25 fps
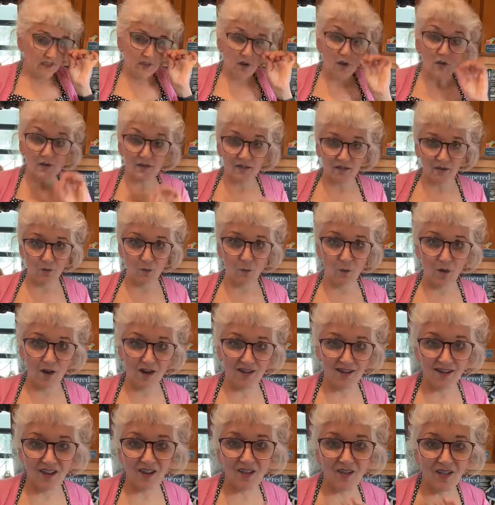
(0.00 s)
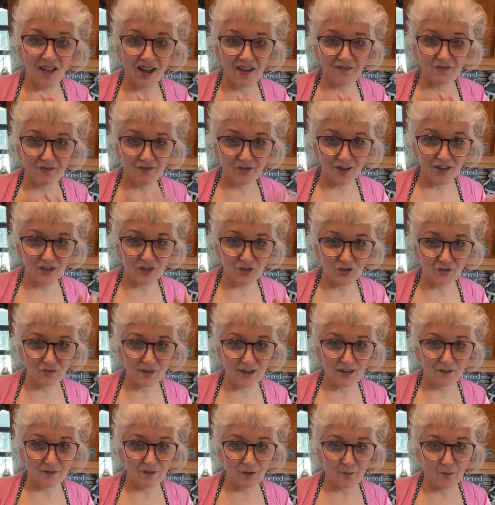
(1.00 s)
salsa one, I'll have lunch
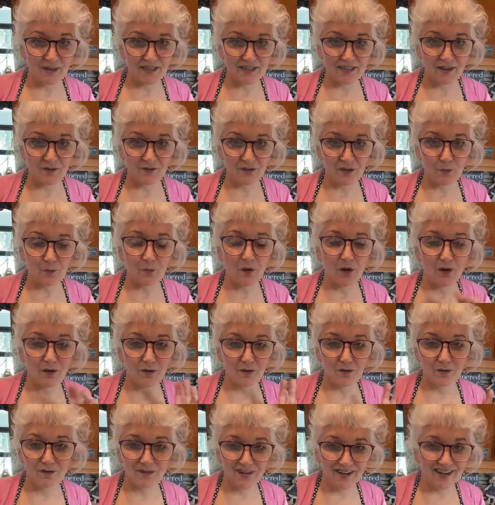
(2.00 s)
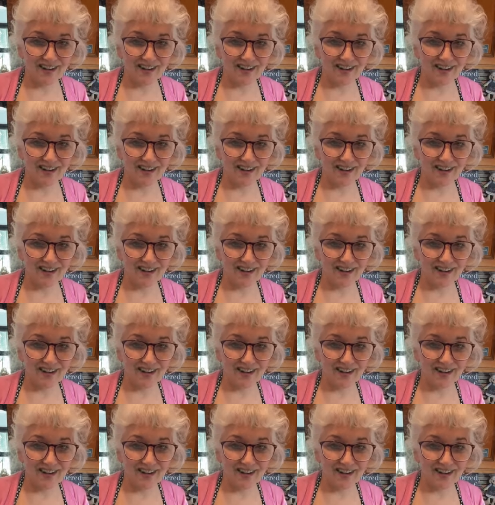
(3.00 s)
ready for myself tomorrow.